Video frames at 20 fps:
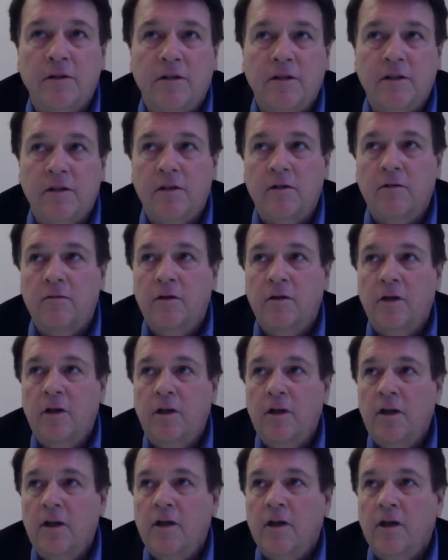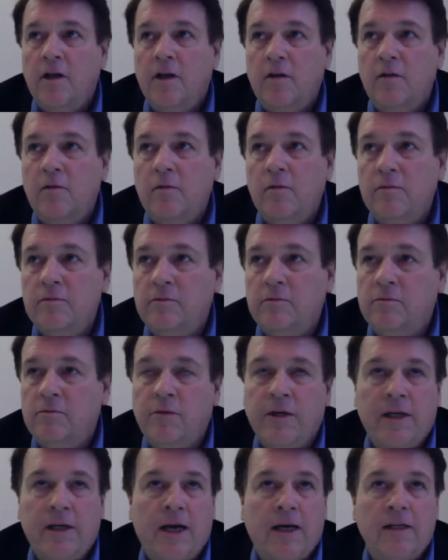And so, you know,
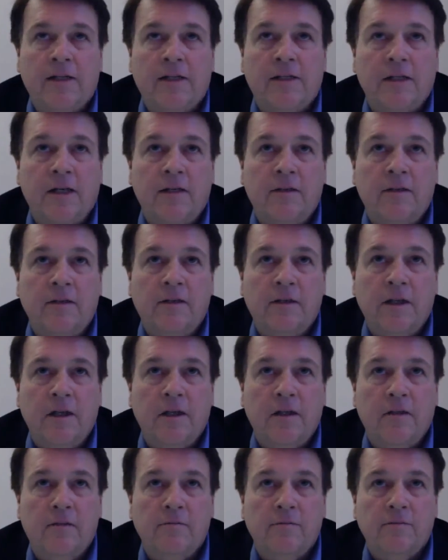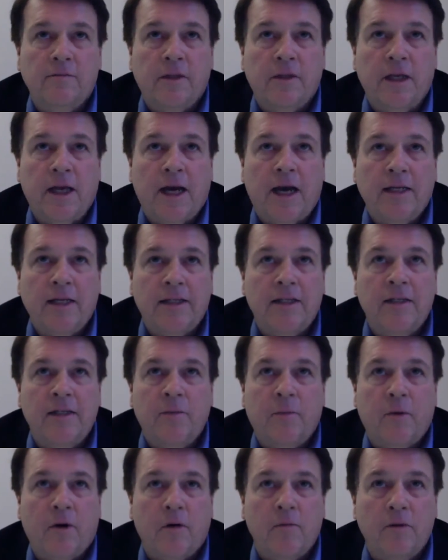we kind of said, you know, the IT
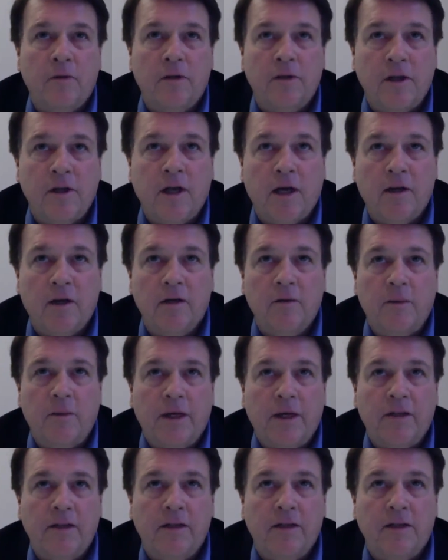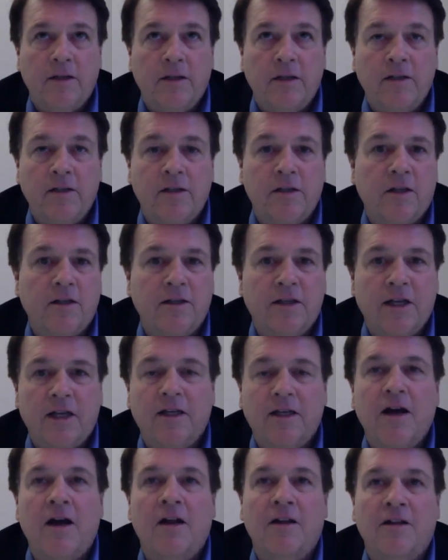department is not going to make the decisions on
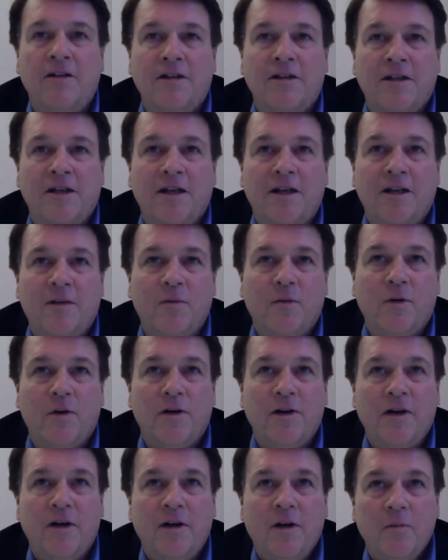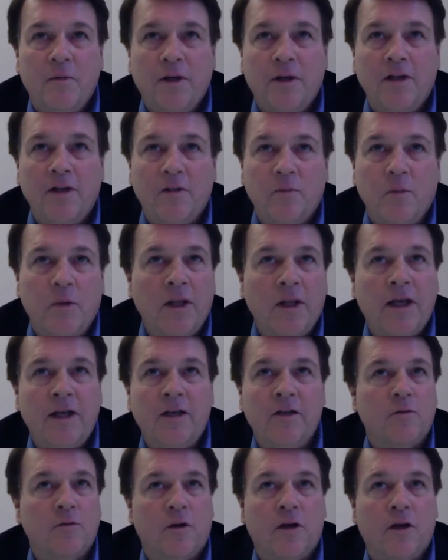technology anymore because the
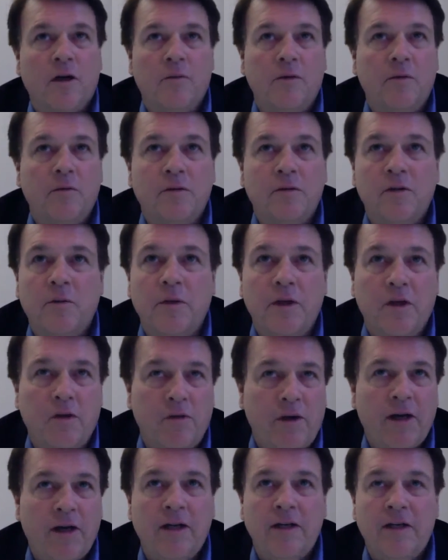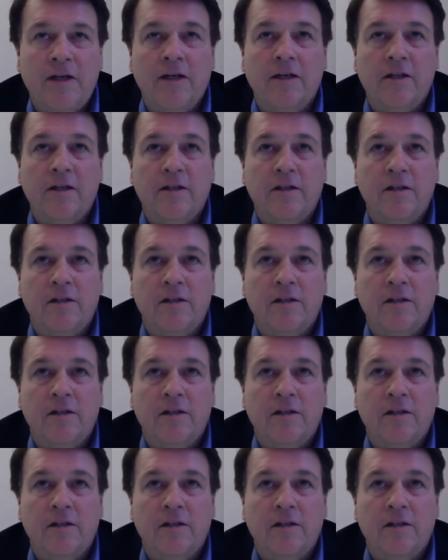millennials were coming in with so many great ideas.